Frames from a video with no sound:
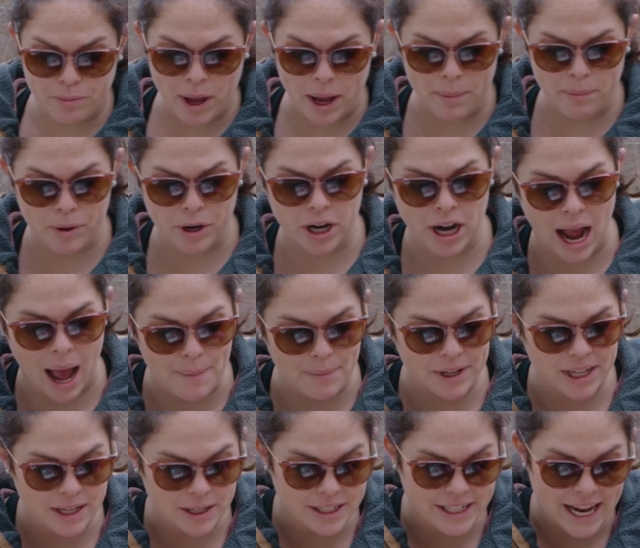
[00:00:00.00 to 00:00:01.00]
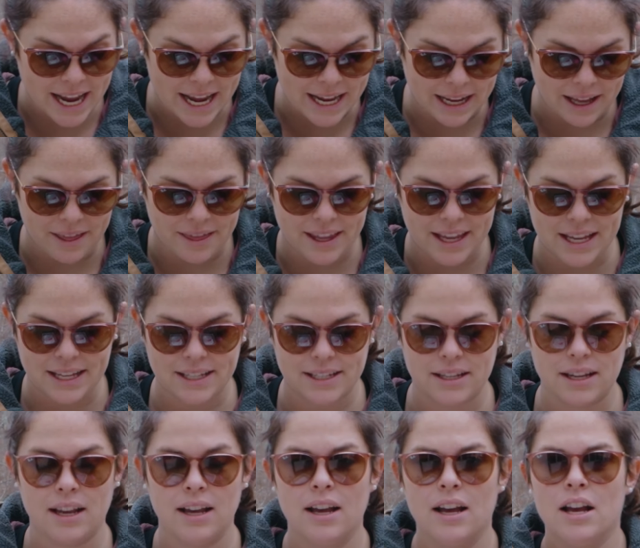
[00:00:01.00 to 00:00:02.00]
paper. I'm gonna take
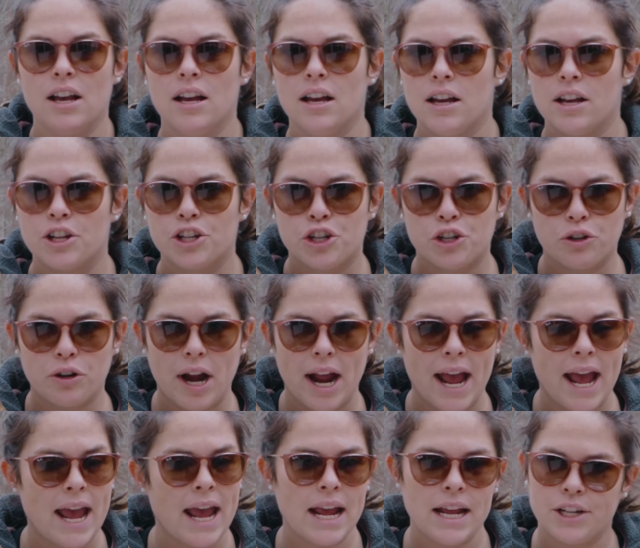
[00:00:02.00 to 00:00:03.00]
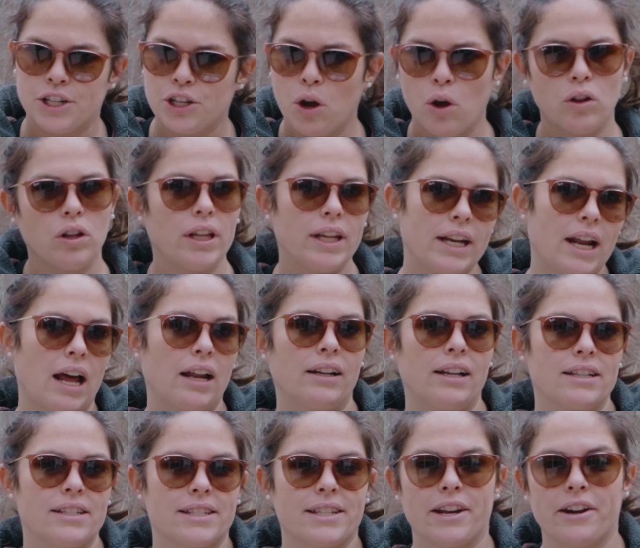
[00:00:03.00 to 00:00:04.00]
this tray, totally not
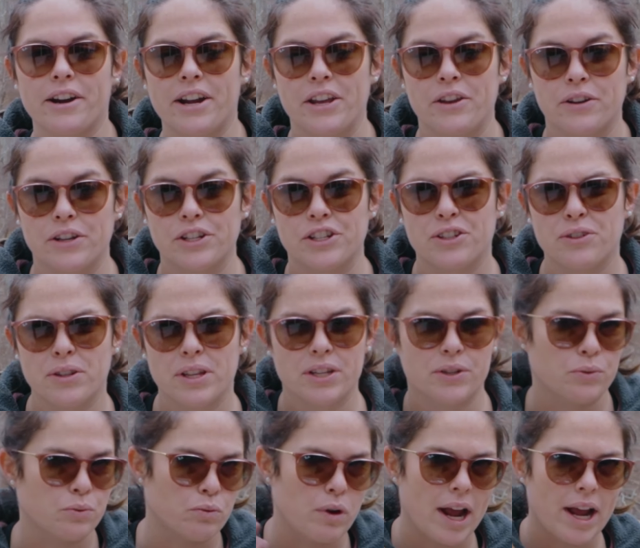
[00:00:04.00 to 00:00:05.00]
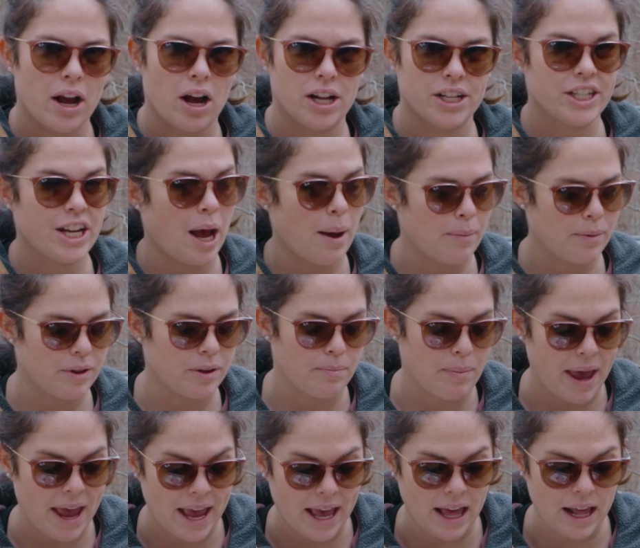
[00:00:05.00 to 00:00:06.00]
necessary. You can do this right on top of the
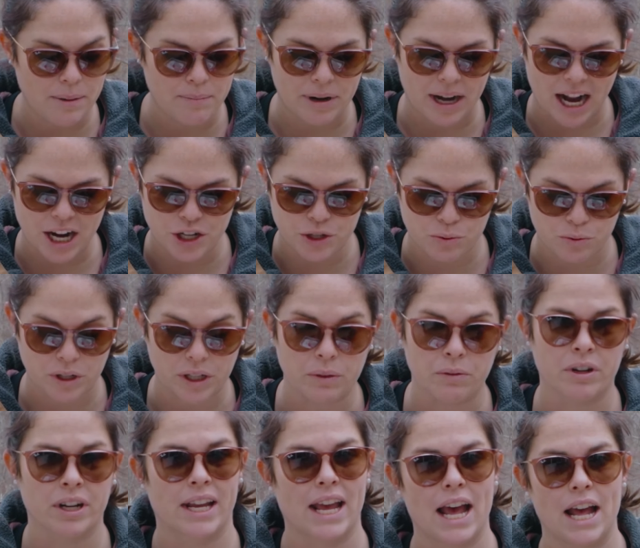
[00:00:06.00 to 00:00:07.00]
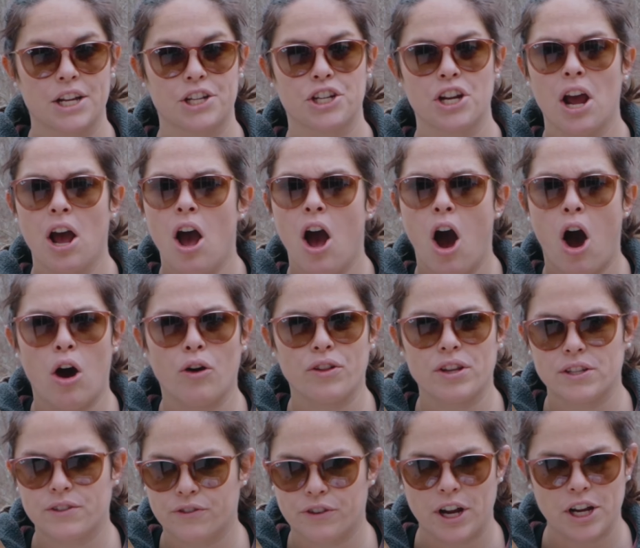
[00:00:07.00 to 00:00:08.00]
pan, but I just really wanna catch all
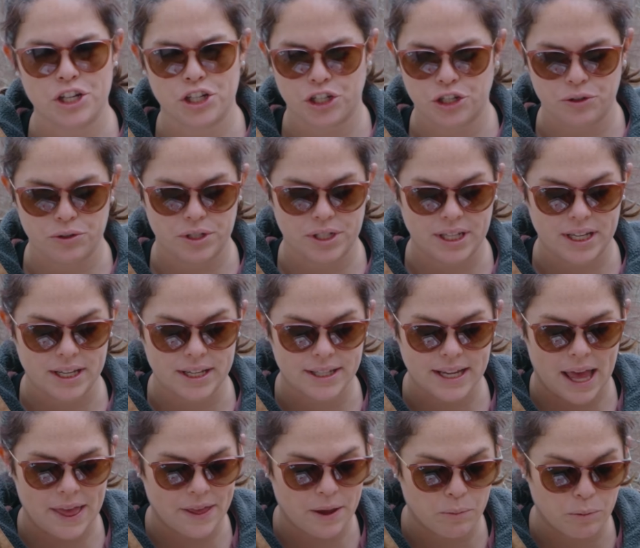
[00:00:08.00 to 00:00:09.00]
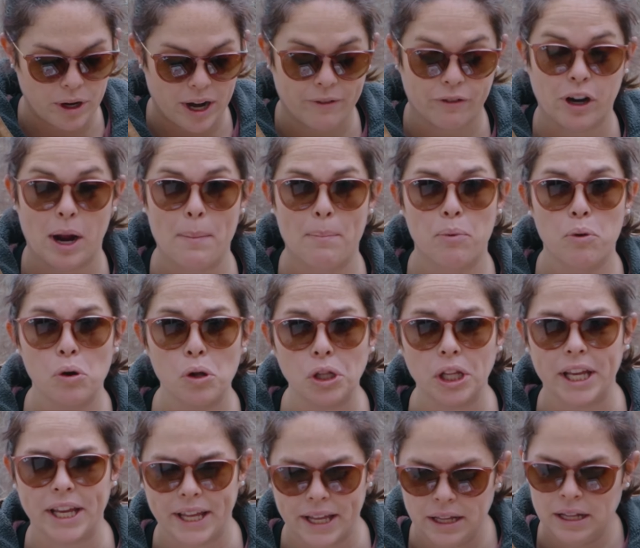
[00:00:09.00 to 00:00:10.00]
these fresh juices, and then whenever I pull
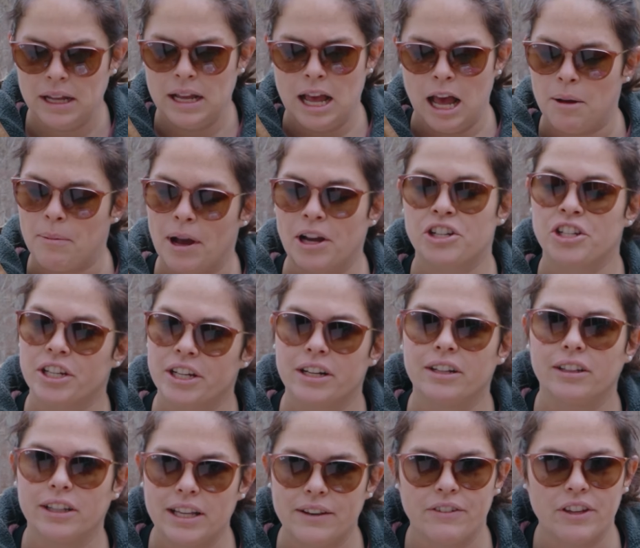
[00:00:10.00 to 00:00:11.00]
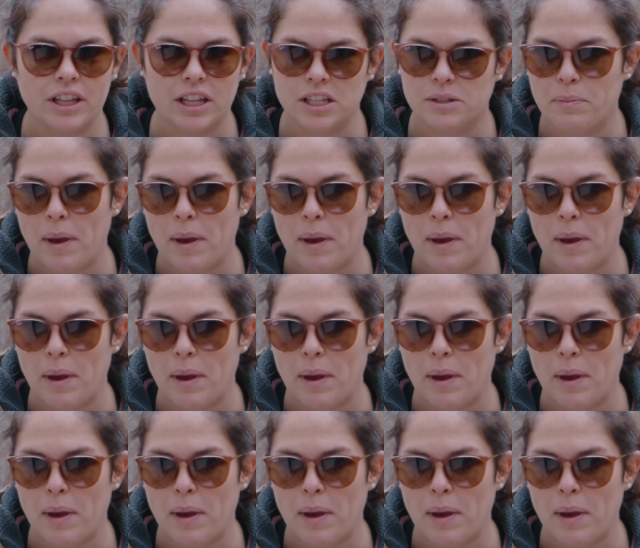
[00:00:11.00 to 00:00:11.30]
it, I'm actually gonna leave it in this